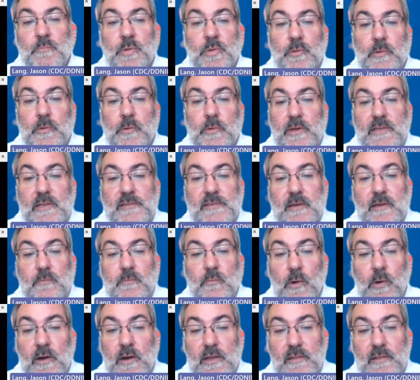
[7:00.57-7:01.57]
employees that
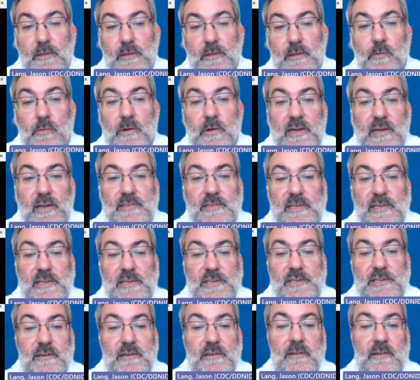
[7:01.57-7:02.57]
work in the
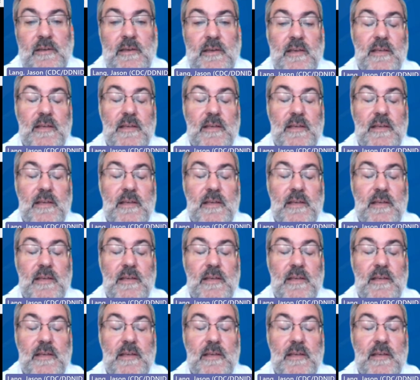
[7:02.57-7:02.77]
organization.